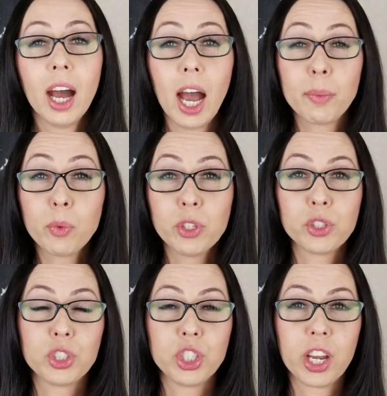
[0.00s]
I'm going
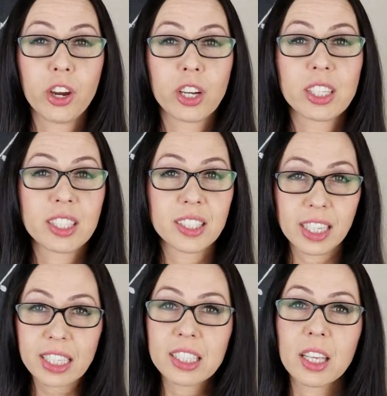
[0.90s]
to share
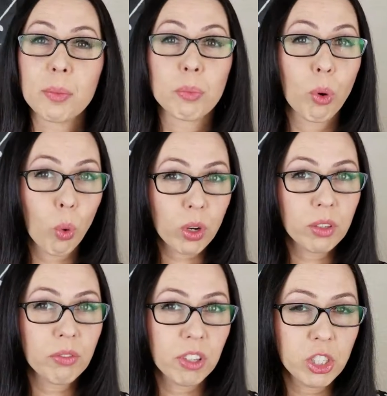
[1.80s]
6
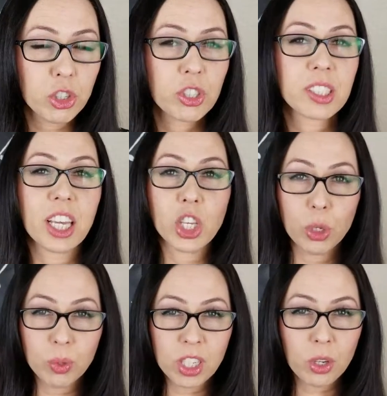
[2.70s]
important features that
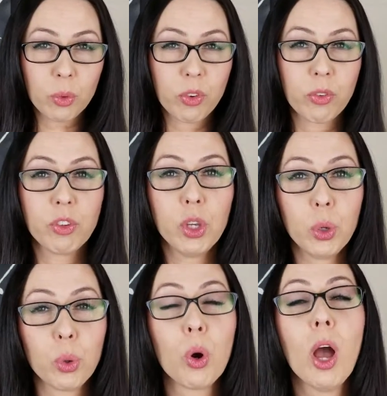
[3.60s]
you need to
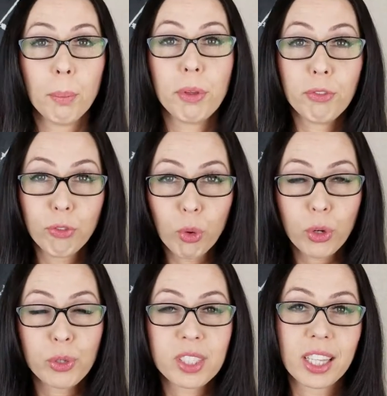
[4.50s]
review before
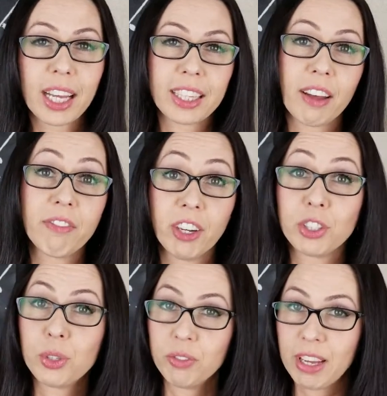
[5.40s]
you select that
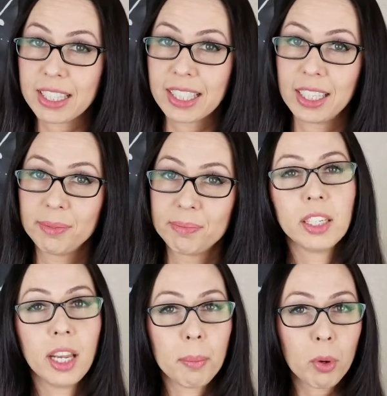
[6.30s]
fund to invest in.
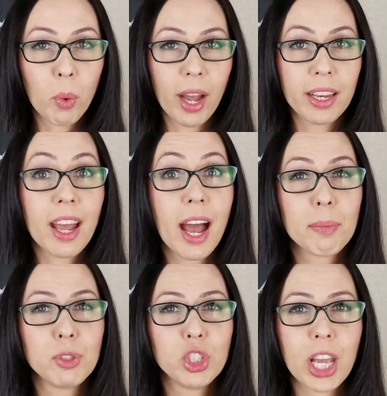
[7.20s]
Number 1,
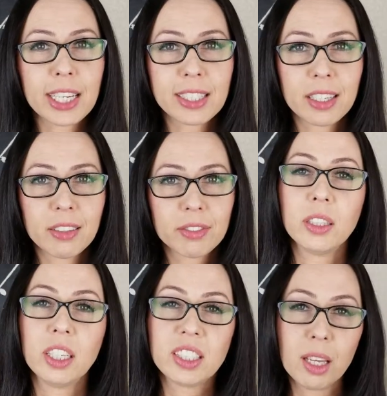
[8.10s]
objective.
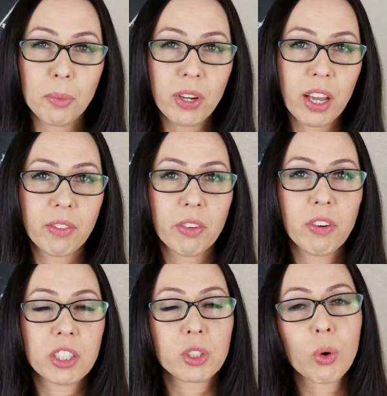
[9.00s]
The summary of the
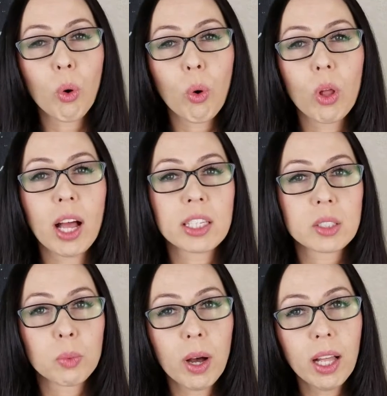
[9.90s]
fund's goal
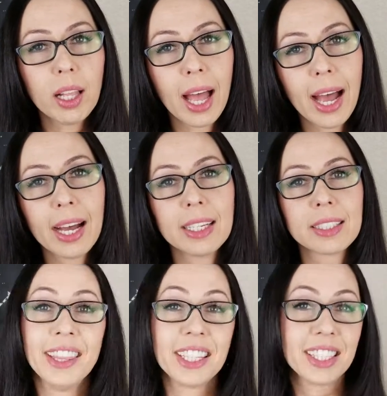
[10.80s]
as well
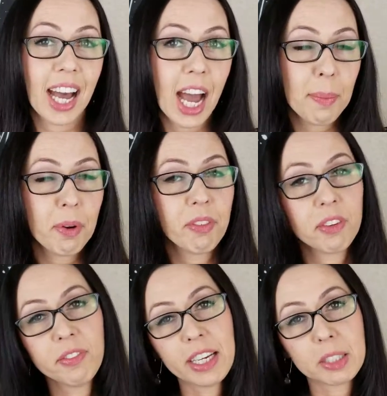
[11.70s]
as the type of
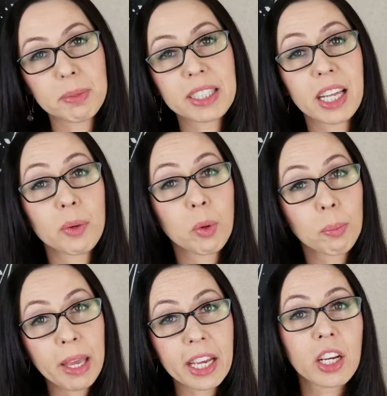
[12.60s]
investments that it will
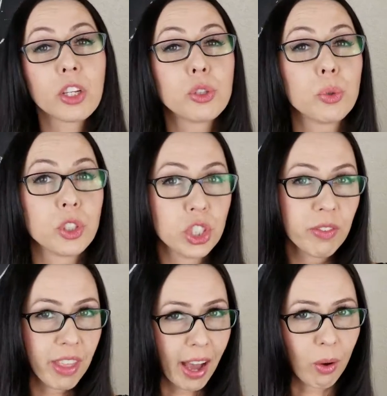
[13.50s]
make to
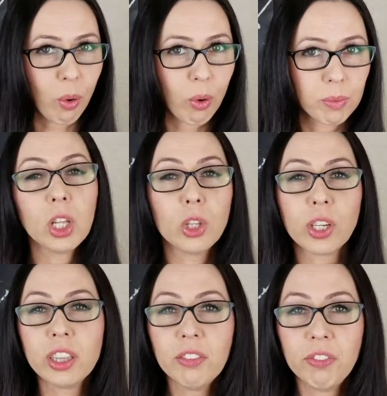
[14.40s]
achieve that goal.
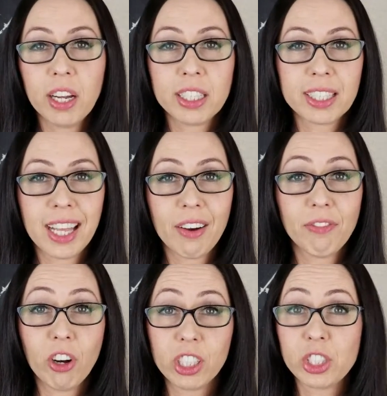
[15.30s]
Look at the funds
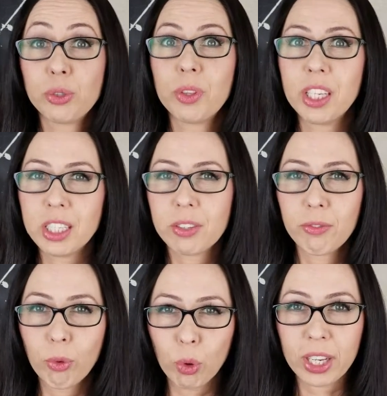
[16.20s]
that fall into these
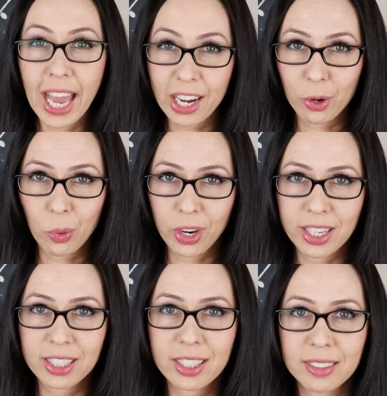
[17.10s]
4
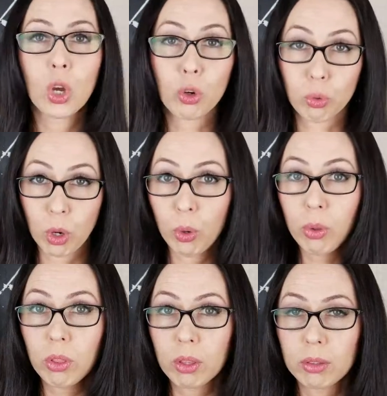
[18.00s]
categories:
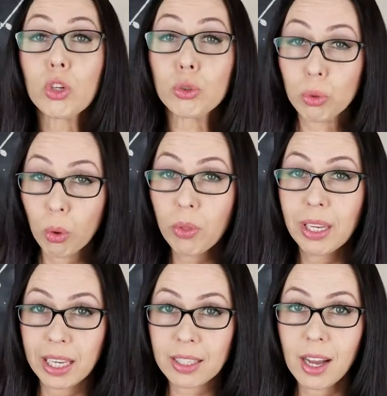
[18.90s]
growth, growth
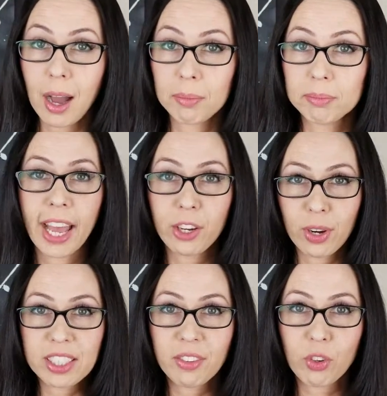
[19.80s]
and income,
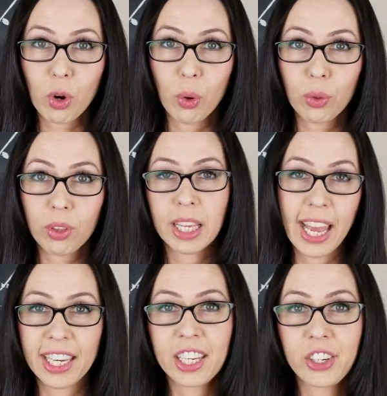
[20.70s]
aggressive growth,
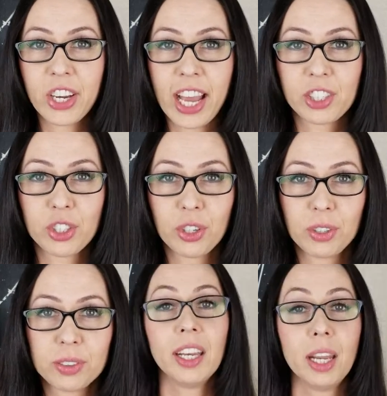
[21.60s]
and
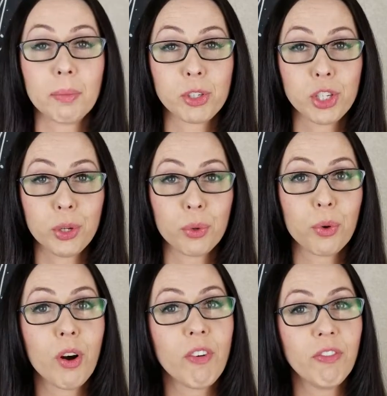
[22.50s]
international. Number 2,
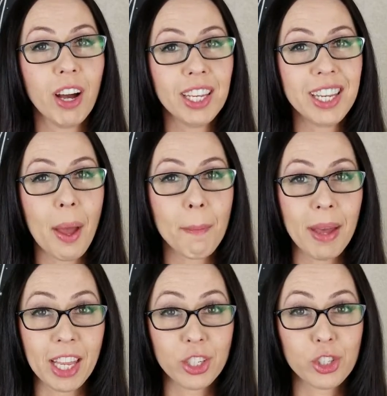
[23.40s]
fund
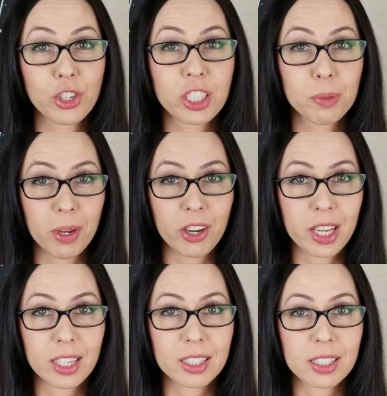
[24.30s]
manager
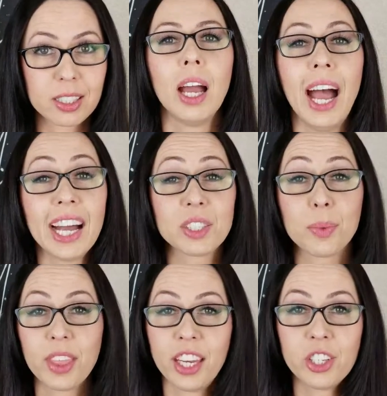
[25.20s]
experience. As
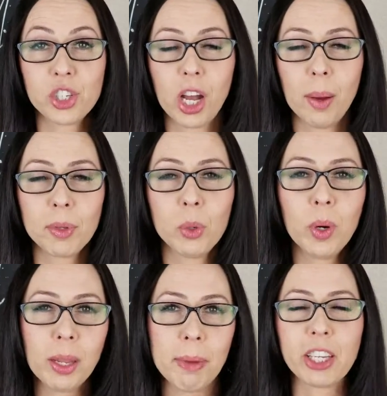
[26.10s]
with any job, you
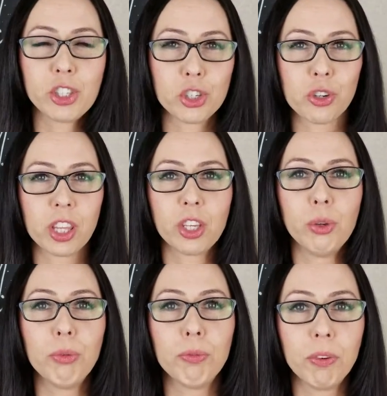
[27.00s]
want to make sure that
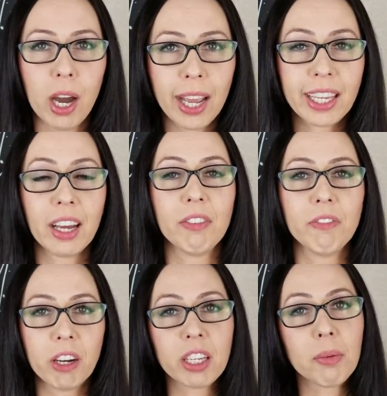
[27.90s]
you find a
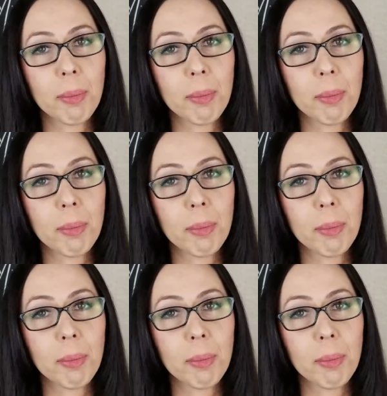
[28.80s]
fund